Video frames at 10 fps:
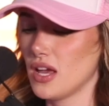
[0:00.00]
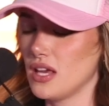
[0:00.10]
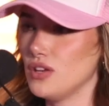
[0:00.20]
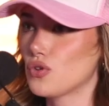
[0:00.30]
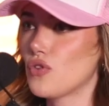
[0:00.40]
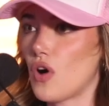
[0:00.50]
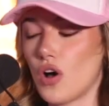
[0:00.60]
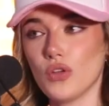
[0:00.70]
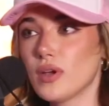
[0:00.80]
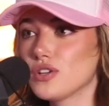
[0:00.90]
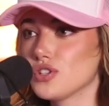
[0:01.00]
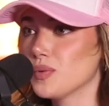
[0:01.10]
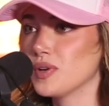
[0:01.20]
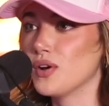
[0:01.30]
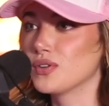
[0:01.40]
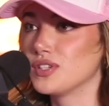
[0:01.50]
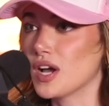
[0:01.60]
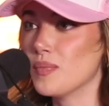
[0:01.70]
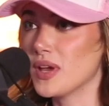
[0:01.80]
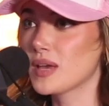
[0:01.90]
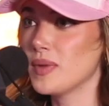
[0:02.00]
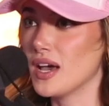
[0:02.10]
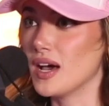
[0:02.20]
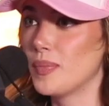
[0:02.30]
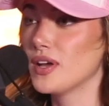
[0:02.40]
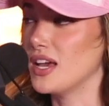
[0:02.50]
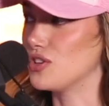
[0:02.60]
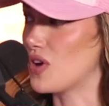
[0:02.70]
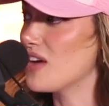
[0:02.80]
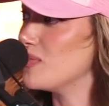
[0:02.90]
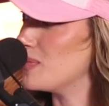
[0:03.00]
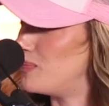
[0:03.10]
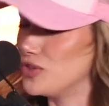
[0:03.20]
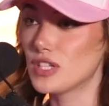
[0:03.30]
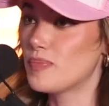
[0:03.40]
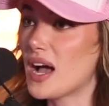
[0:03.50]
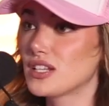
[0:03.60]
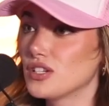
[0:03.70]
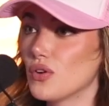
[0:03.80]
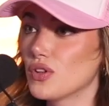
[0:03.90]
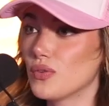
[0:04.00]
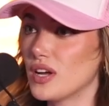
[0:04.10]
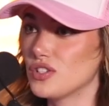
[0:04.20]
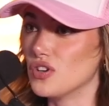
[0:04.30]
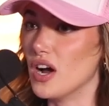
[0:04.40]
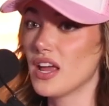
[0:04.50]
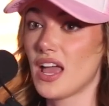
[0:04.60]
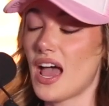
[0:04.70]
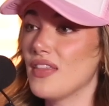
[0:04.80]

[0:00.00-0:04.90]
He drove all the way to Sherman Oaks to come pick, pick me up? up? and drive me just back to go to the restaurant.